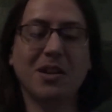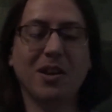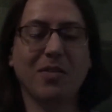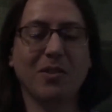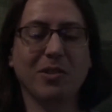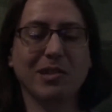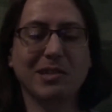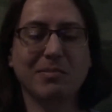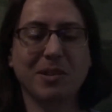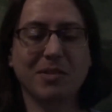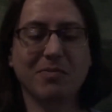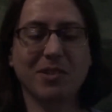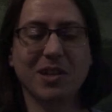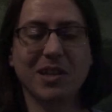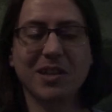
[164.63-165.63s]
I've lost my
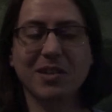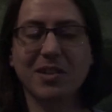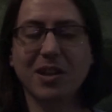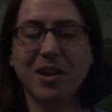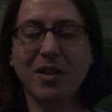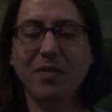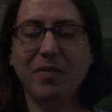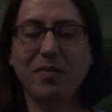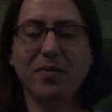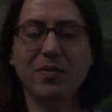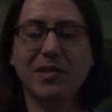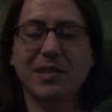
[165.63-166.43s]
really good knife,